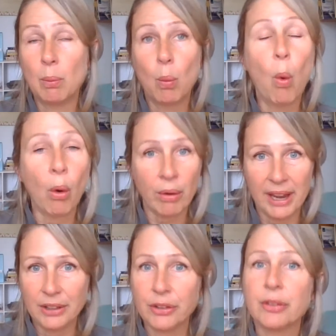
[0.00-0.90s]

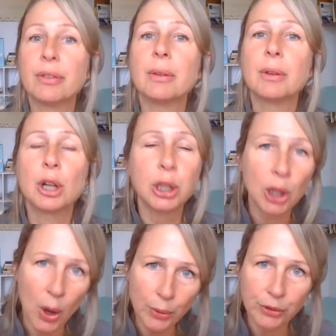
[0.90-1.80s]
warrant
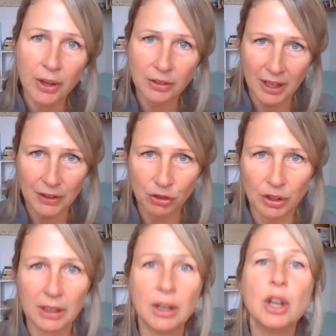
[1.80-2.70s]
close
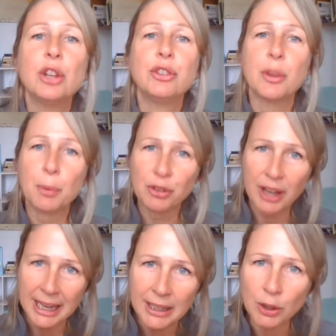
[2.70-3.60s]
attention to the
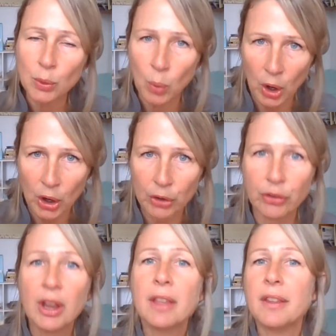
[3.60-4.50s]
particular
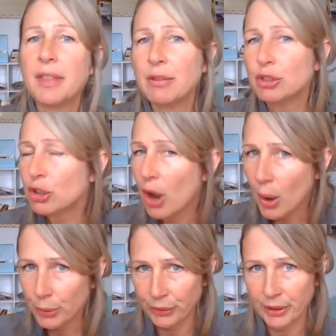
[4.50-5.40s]
words that they've
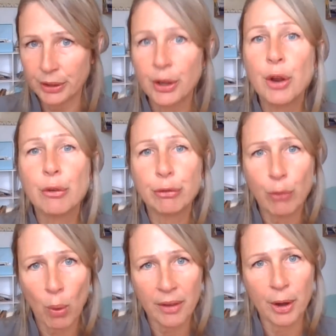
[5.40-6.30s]
chosen
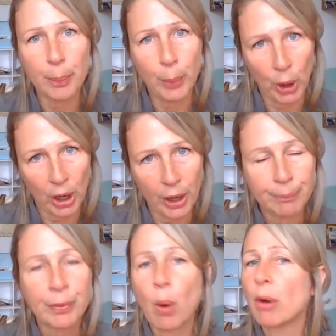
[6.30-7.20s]
for their book
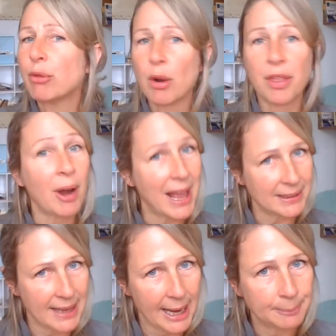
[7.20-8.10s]
or for their
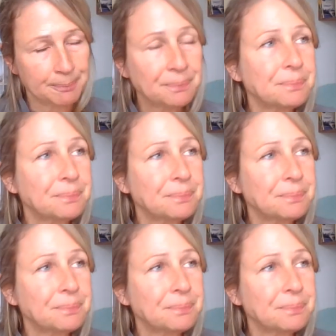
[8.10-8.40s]
essay.